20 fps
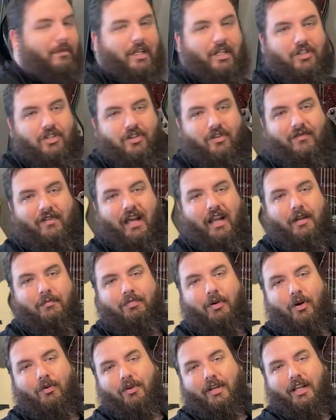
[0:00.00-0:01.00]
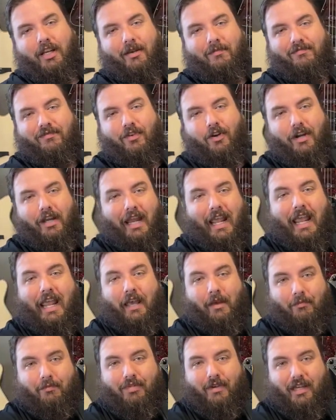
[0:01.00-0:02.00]
means you've got to pony up for an
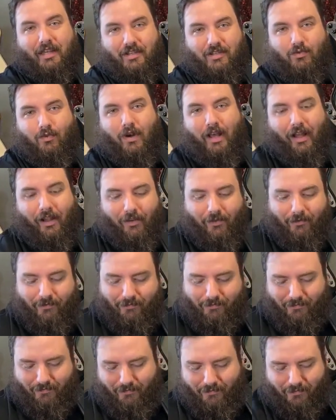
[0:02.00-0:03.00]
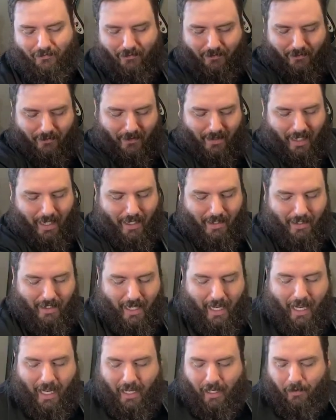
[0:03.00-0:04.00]
amp as well. And
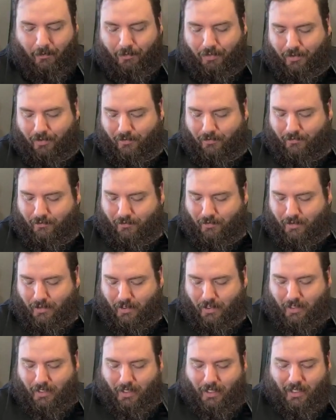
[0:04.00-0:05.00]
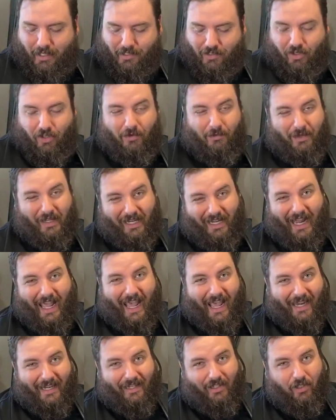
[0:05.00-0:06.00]
the amp is going to be an
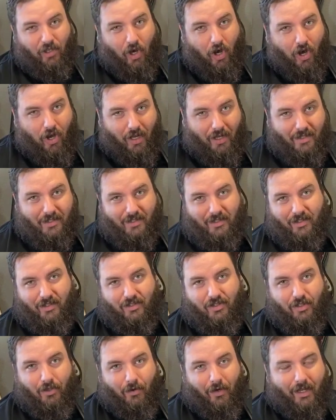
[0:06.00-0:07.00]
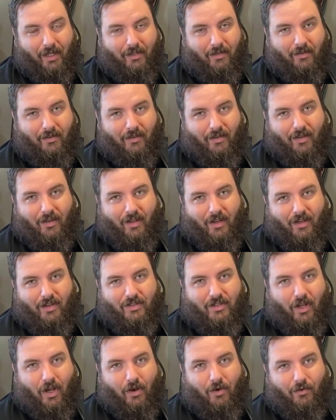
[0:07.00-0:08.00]
added cost to it.
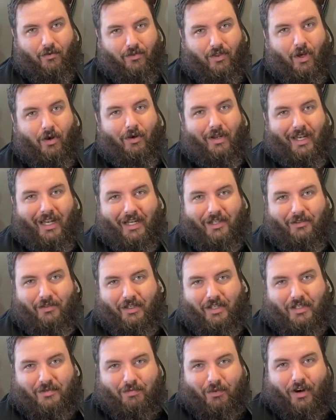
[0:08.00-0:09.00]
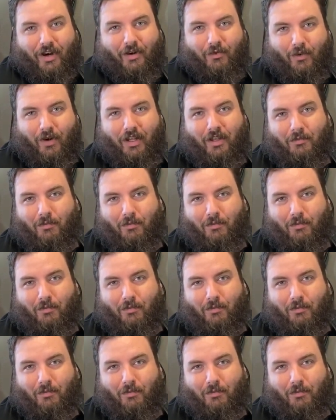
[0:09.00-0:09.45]
So though electric is probably one